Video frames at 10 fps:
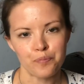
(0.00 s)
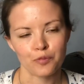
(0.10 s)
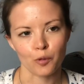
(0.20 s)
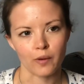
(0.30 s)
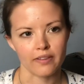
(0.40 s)

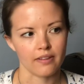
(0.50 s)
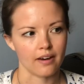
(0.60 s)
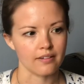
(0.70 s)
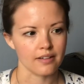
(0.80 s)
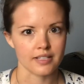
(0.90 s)
with
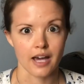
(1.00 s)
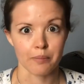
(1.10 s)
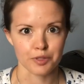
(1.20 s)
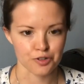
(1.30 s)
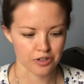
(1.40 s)
a
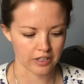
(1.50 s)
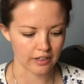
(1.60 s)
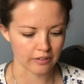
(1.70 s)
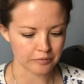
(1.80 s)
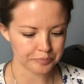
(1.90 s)
tapestry needle.